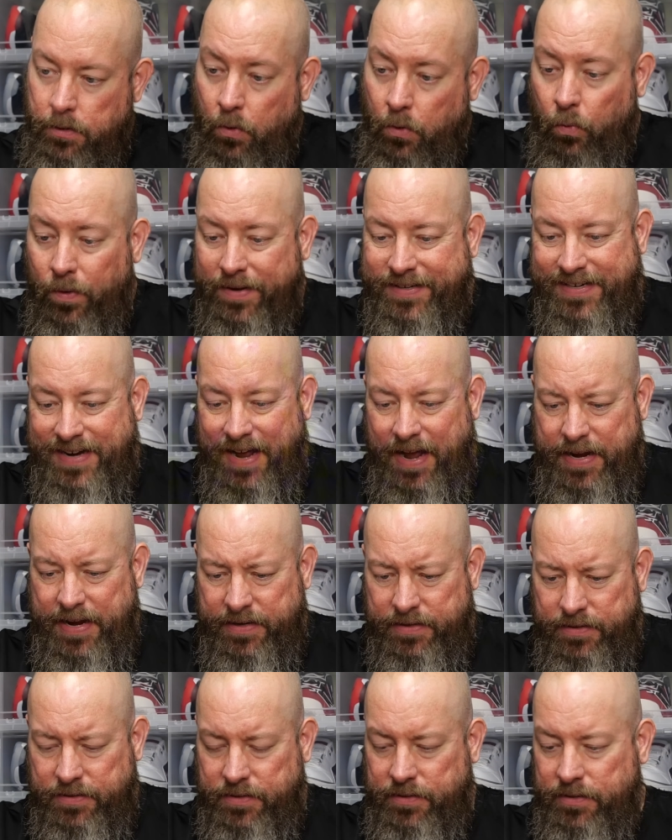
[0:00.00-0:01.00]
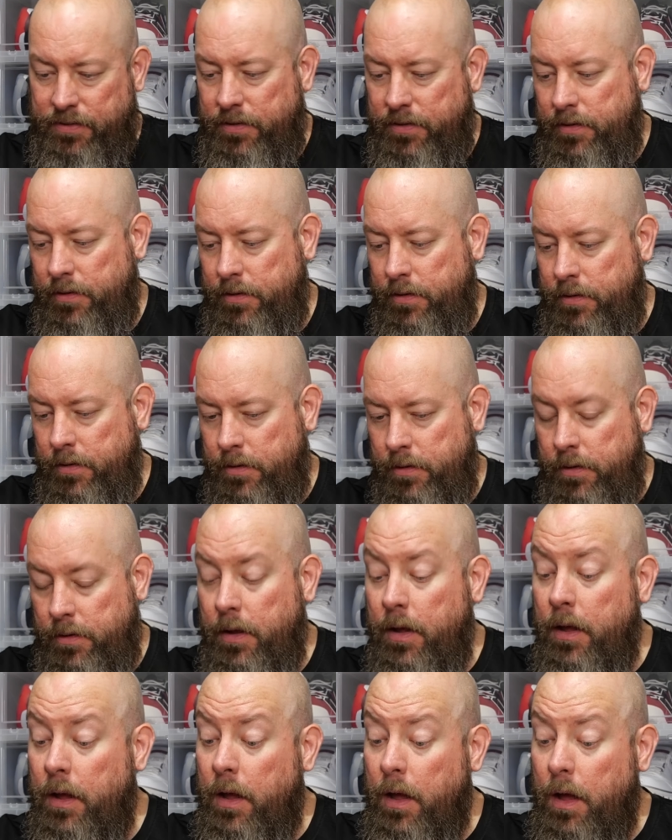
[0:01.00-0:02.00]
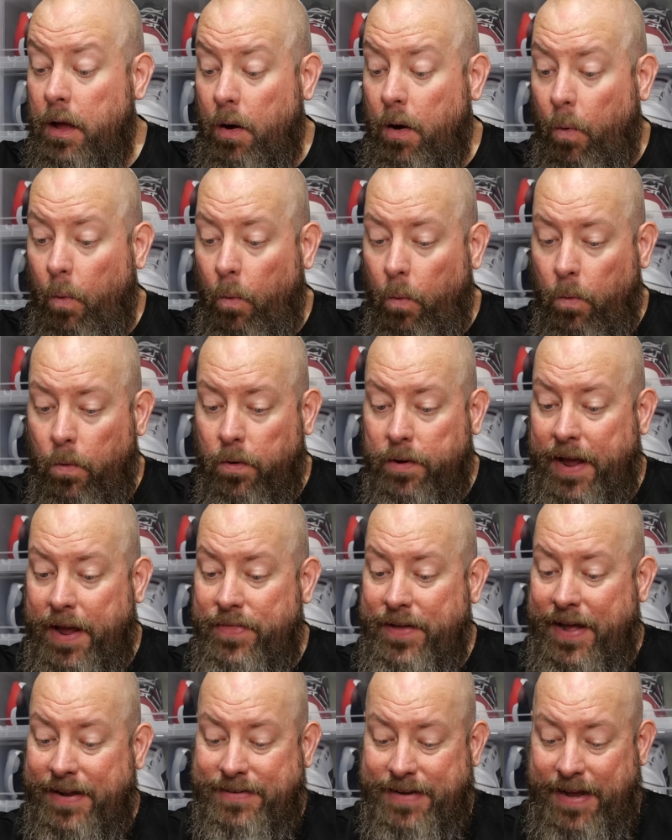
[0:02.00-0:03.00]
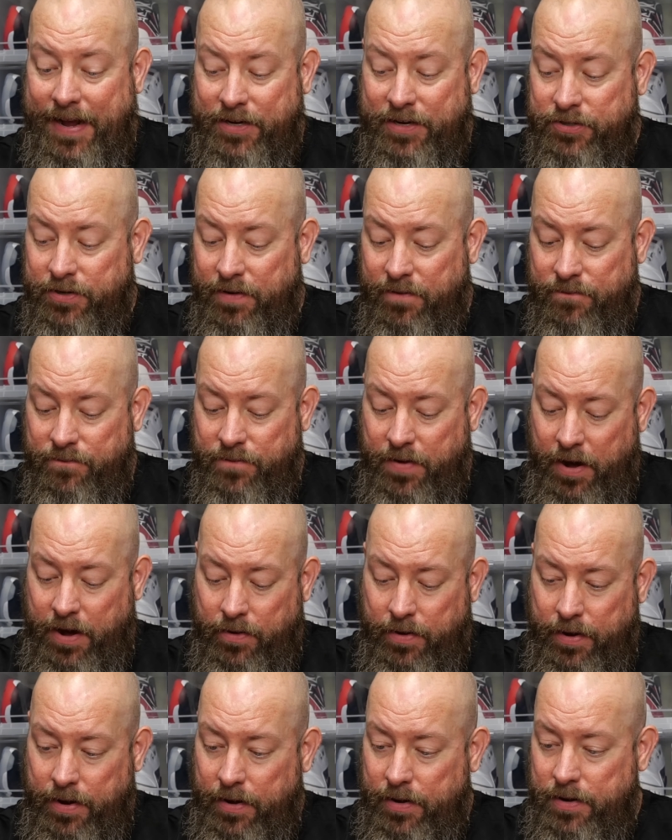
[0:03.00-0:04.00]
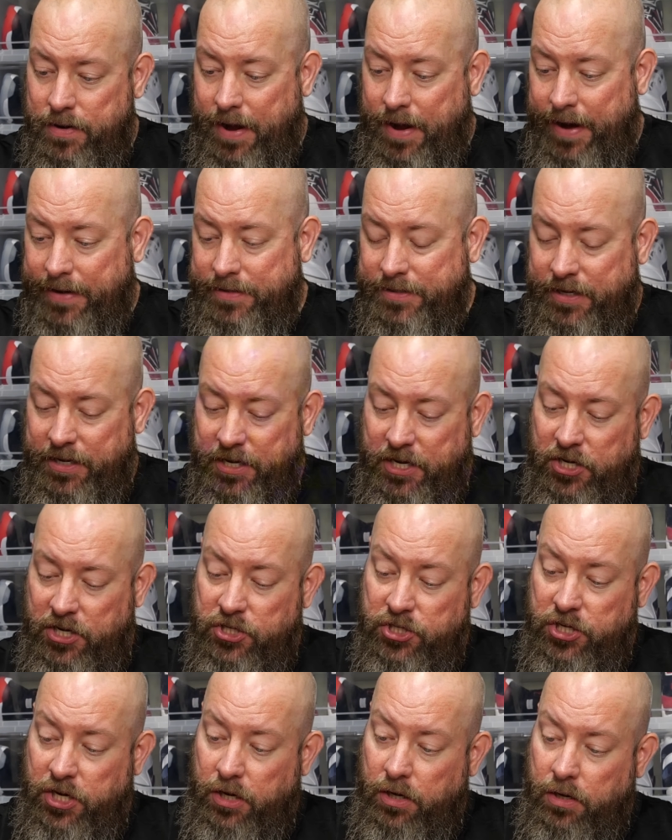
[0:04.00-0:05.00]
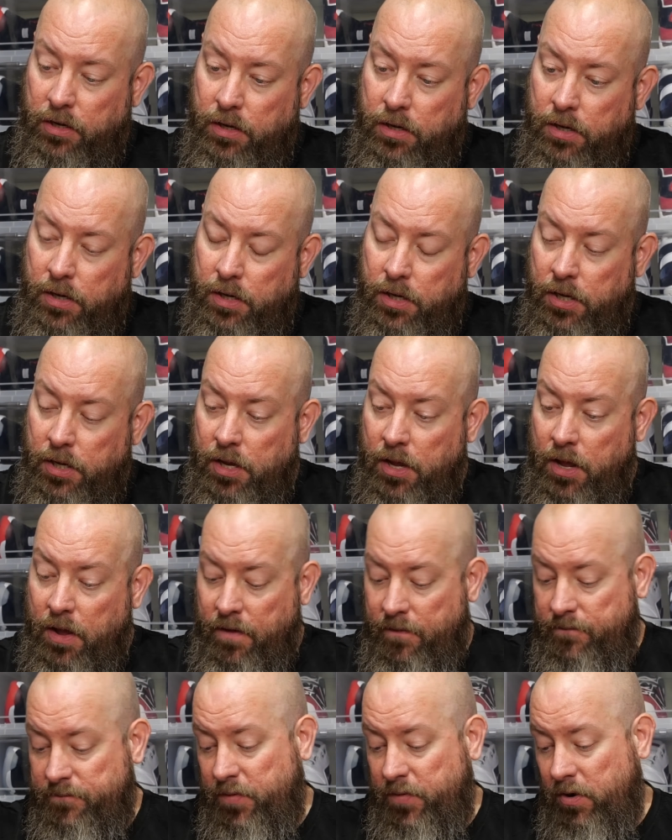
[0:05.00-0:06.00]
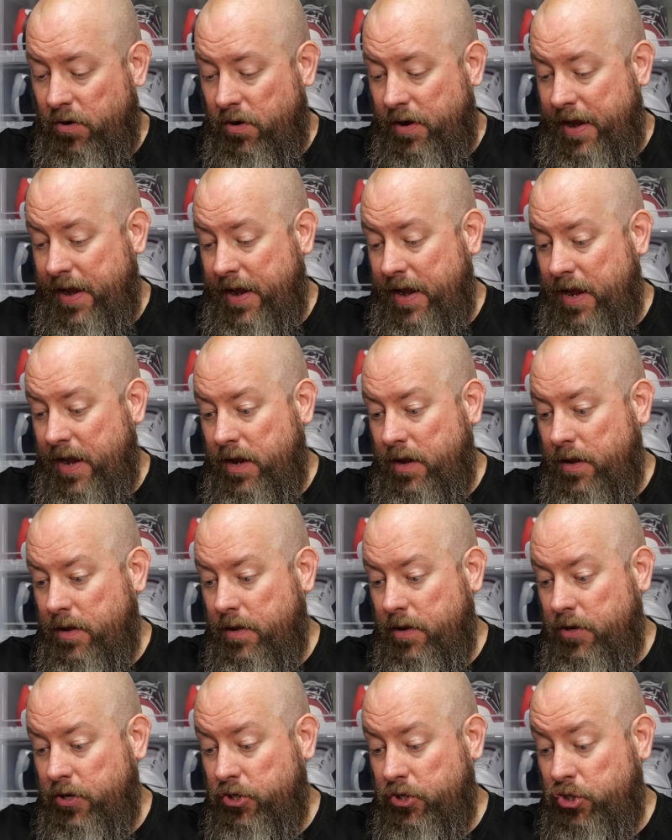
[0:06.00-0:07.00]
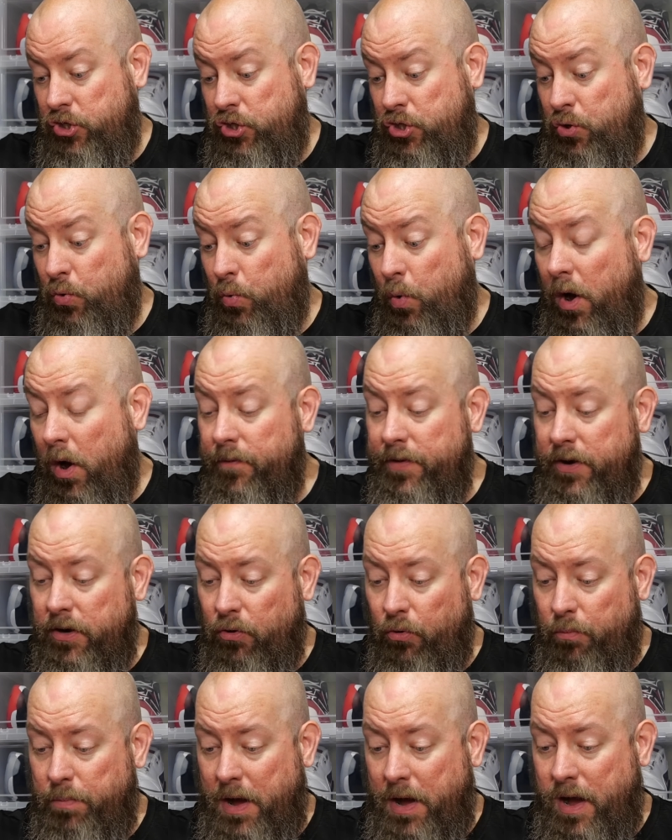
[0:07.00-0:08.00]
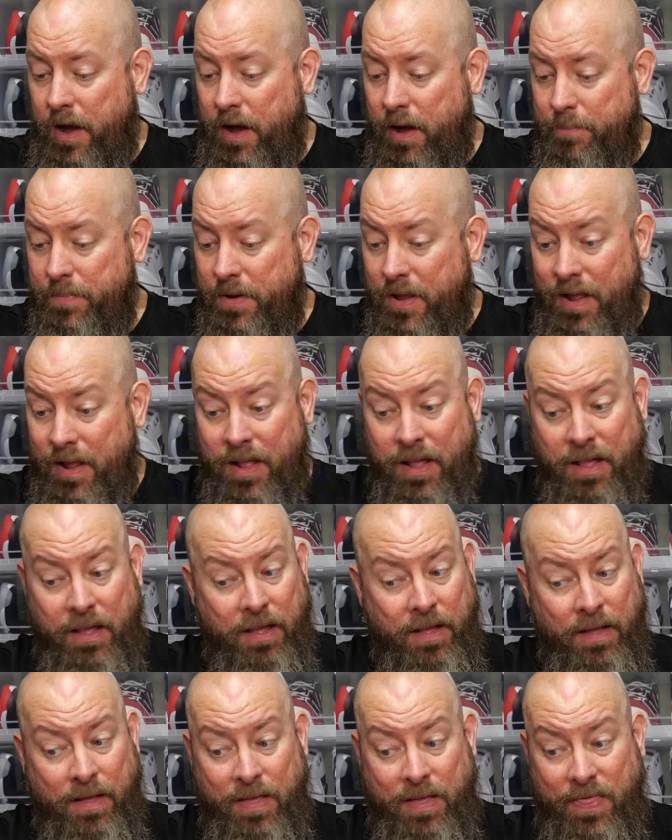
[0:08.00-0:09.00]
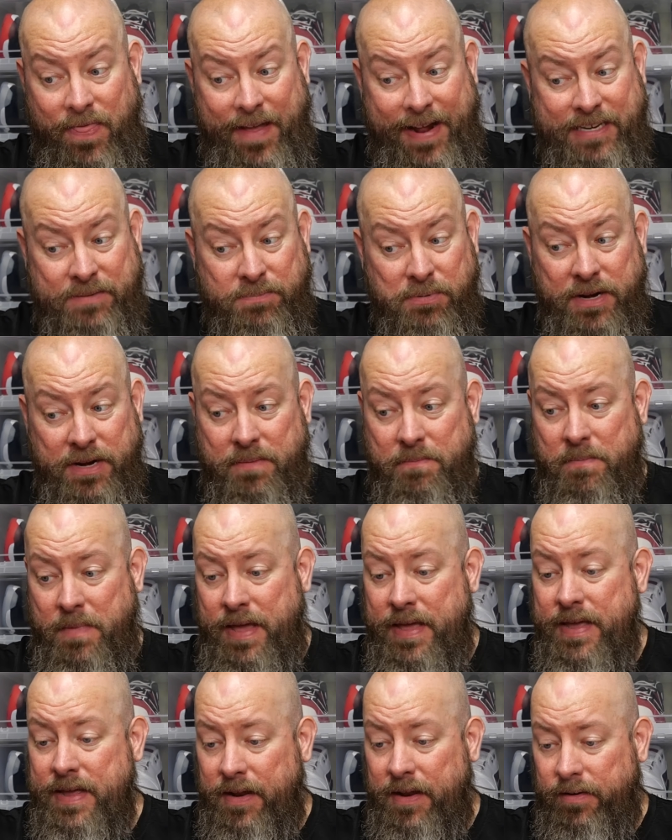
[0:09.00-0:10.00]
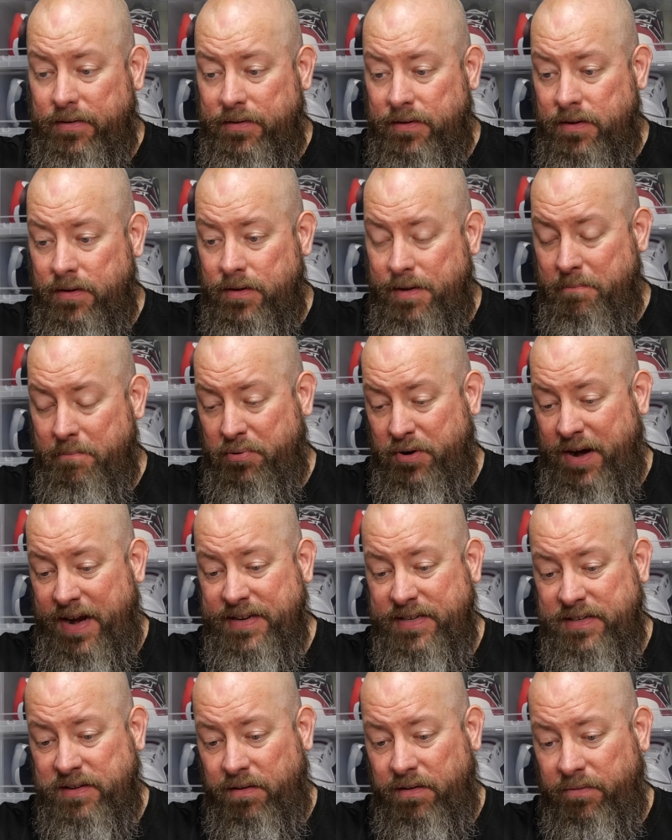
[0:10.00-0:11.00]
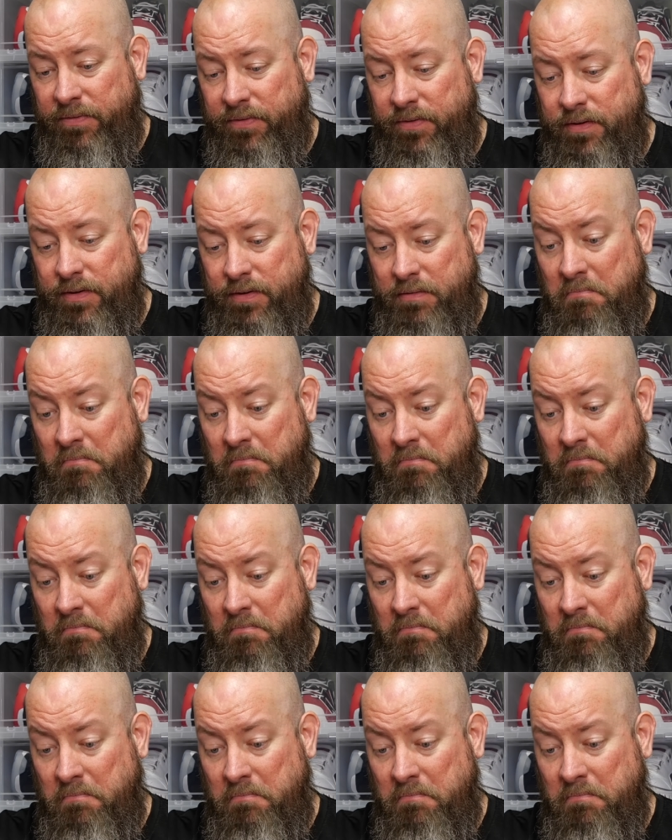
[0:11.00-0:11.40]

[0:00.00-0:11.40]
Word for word: Oh, that's nice. Oh, okay, that's actually very nice condition. For a 12-year-old pop, that's pretty mint. Impressive.